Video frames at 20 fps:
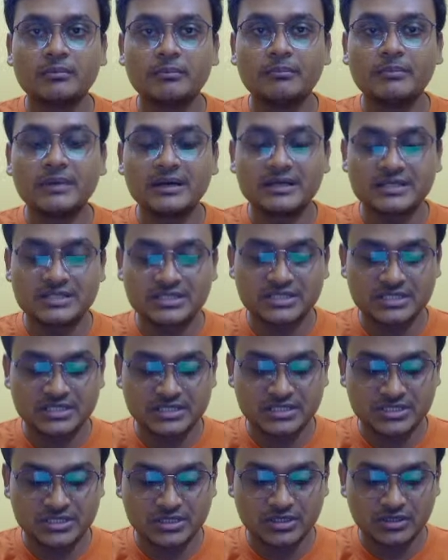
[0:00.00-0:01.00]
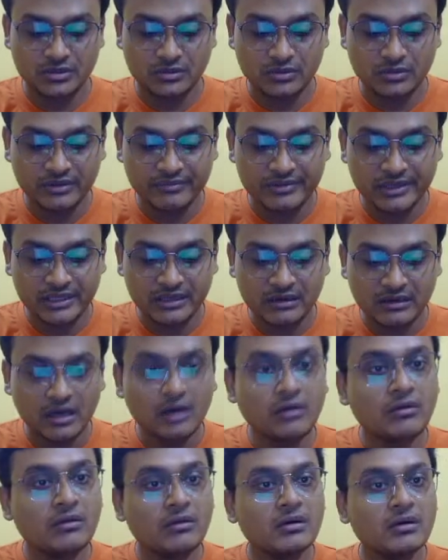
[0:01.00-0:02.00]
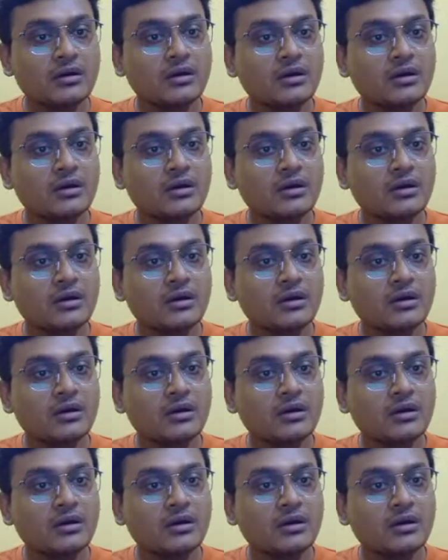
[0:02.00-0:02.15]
Birches. Good evening, Rao.